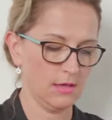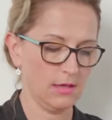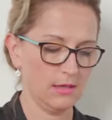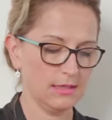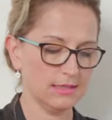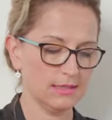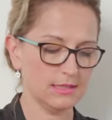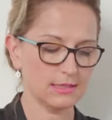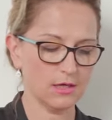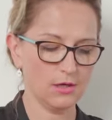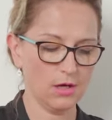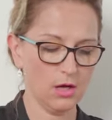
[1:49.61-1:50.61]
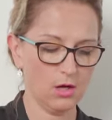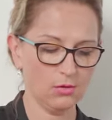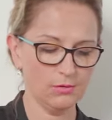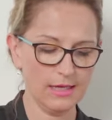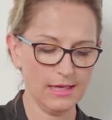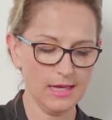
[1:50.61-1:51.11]
And that's just going to
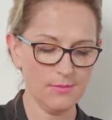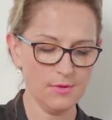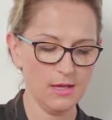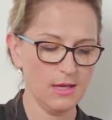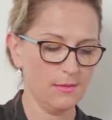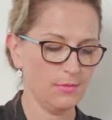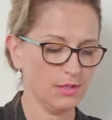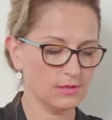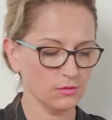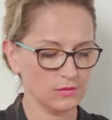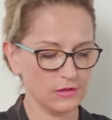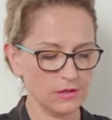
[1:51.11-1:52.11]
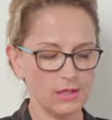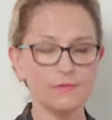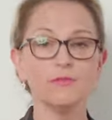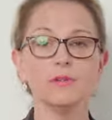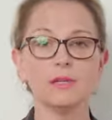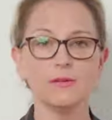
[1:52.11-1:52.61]
hold that up, but it's also
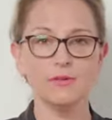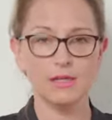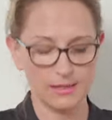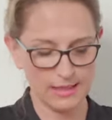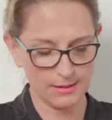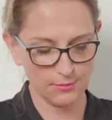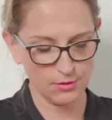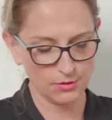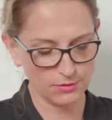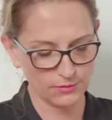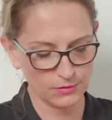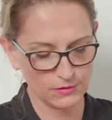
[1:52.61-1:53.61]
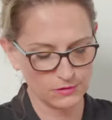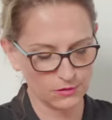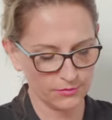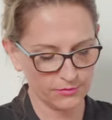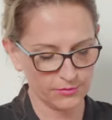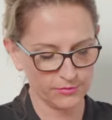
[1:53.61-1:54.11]
giving it that beautiful
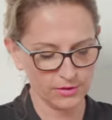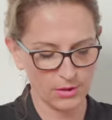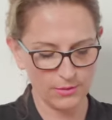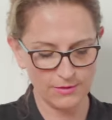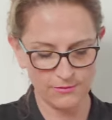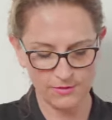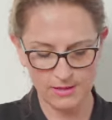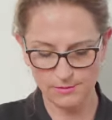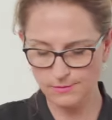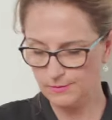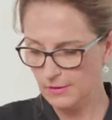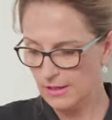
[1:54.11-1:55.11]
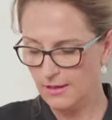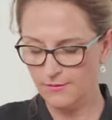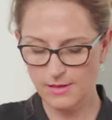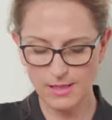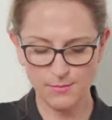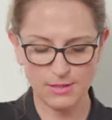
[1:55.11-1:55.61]
soft flowy feel. If
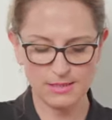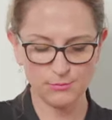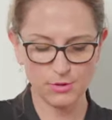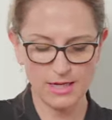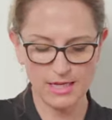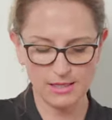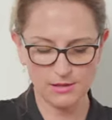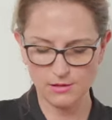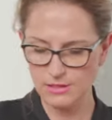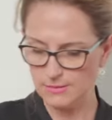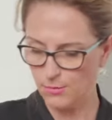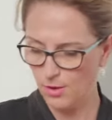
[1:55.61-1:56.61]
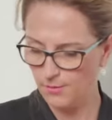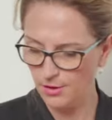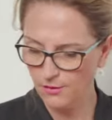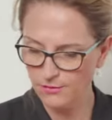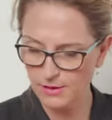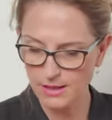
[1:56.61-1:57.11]
any bits break, you just pop it
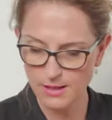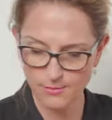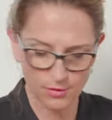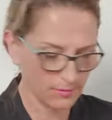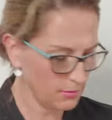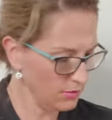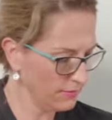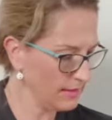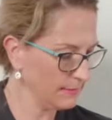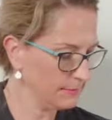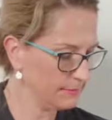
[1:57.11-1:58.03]
off and keep on moving.